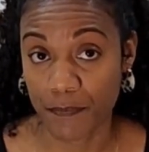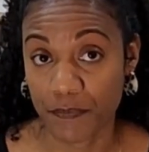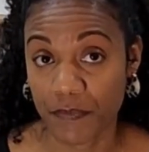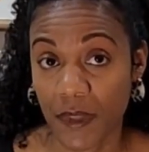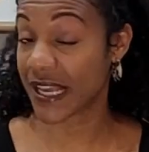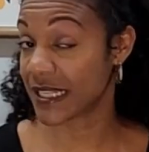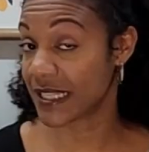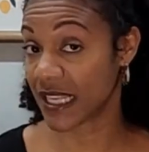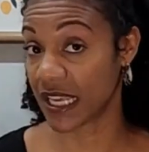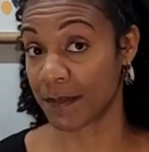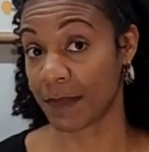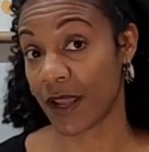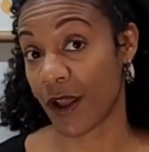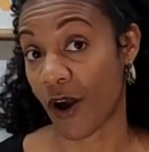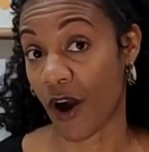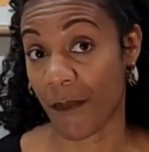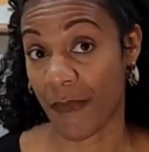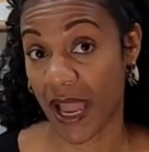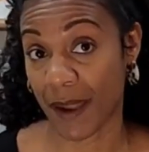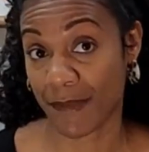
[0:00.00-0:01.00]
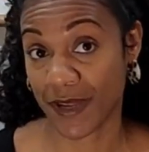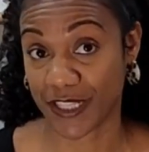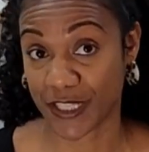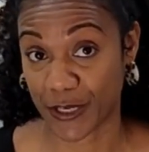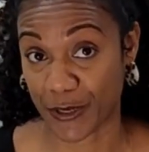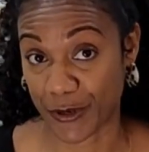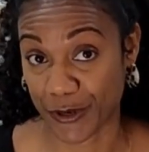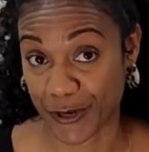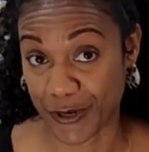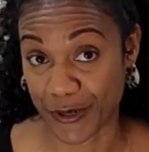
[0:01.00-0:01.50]
They sent me all my
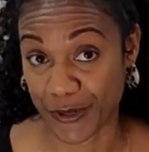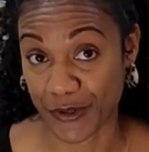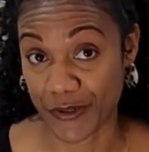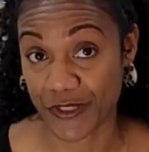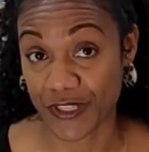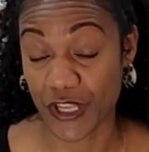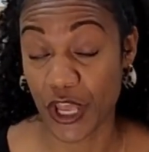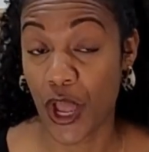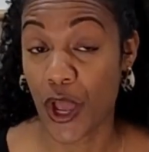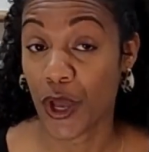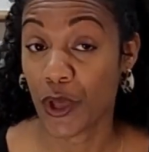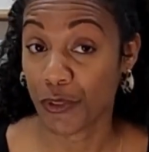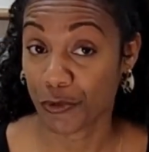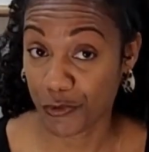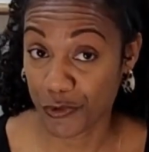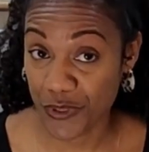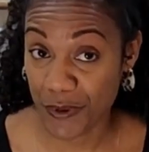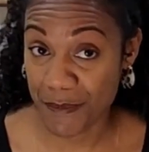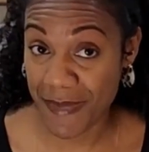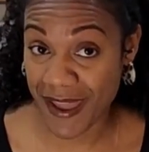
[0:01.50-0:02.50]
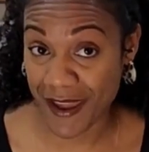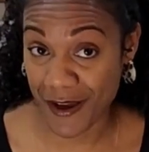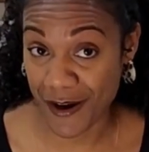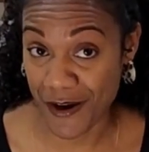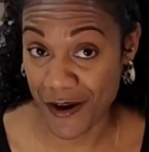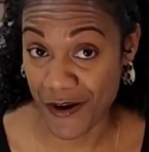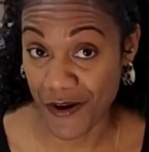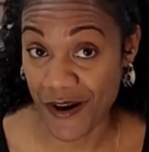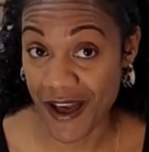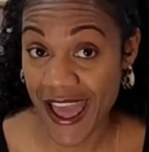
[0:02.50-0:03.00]
materials through the
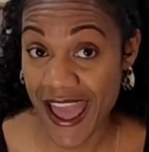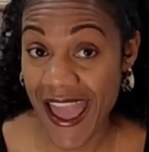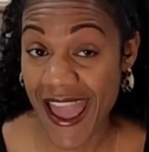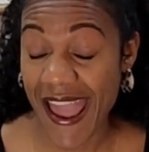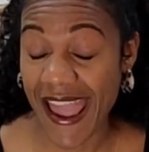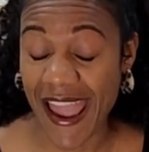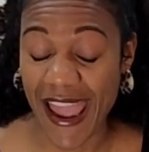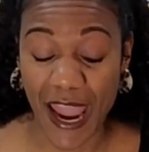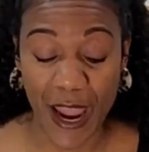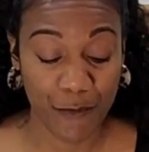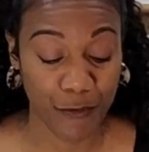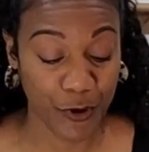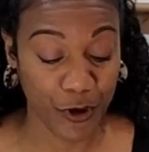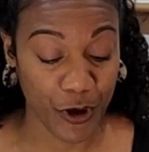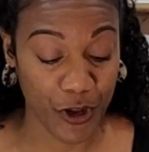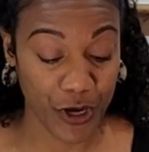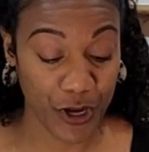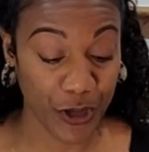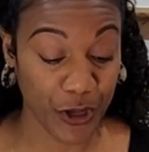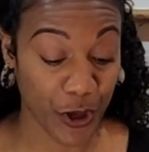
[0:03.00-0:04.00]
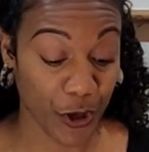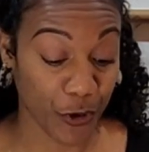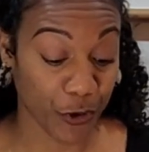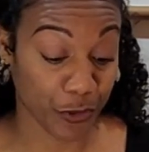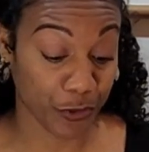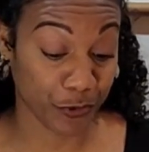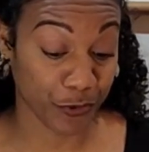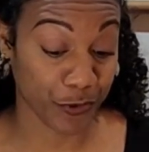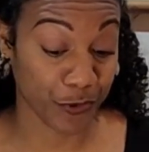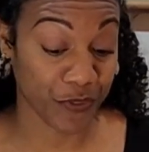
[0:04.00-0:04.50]
mail and we're gonna go
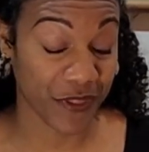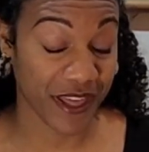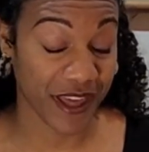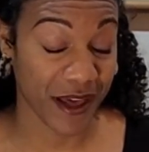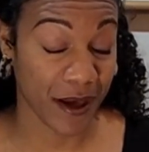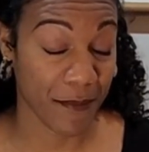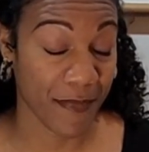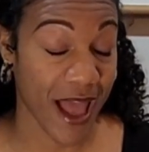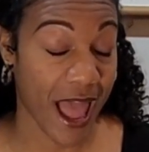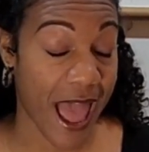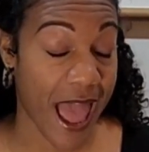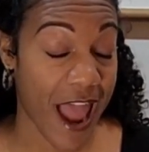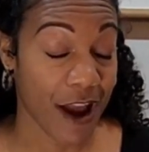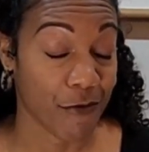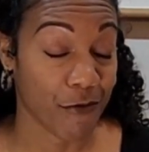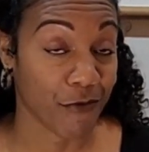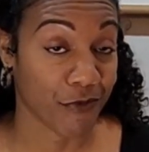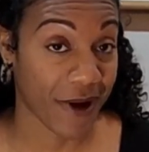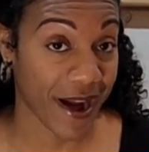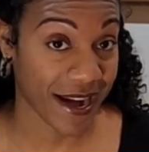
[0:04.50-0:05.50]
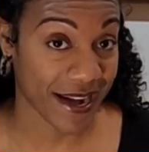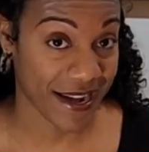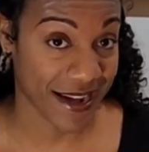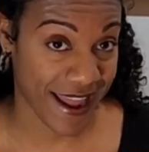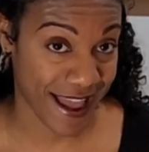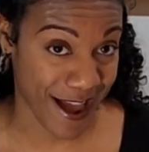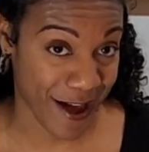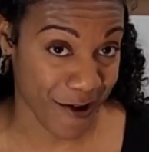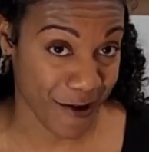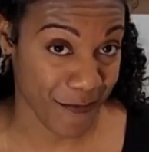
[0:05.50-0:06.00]
through them right
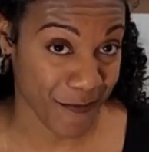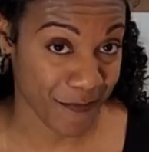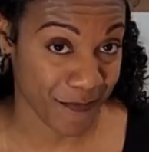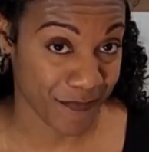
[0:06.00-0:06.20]
now.